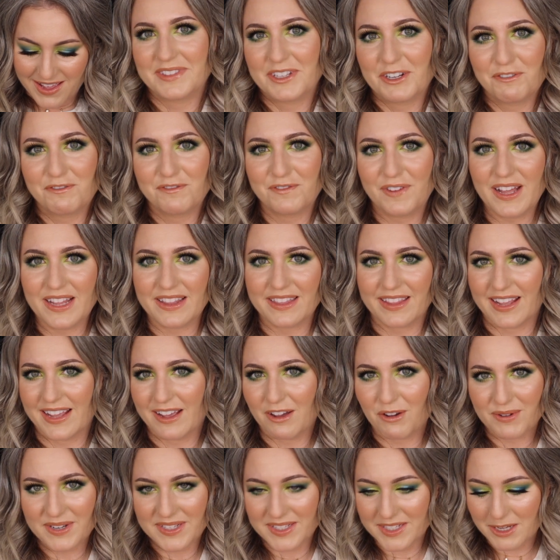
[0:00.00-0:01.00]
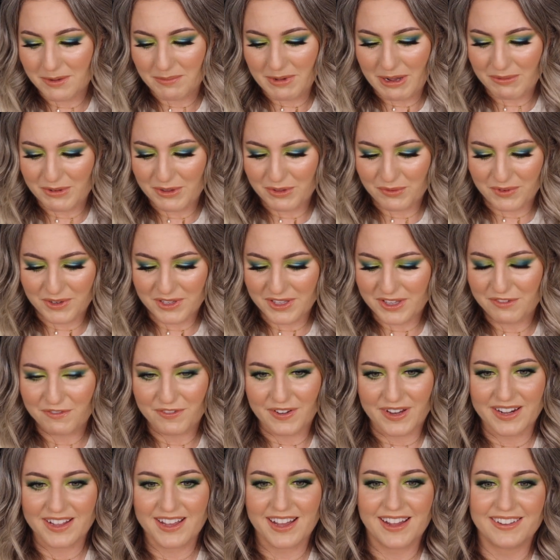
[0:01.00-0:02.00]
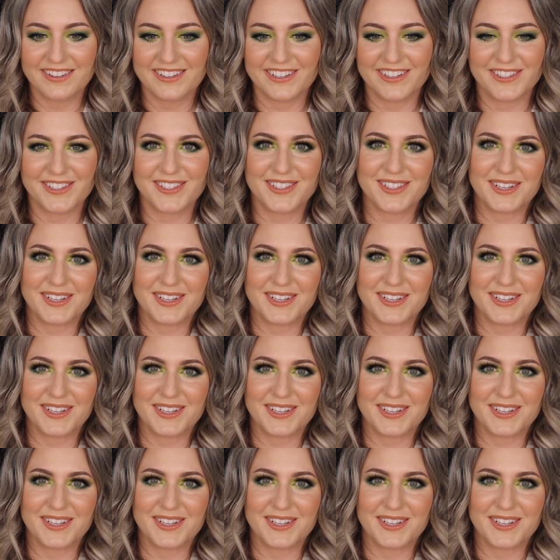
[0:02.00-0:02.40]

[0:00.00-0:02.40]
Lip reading: They're fun. They always come out with really fun colors.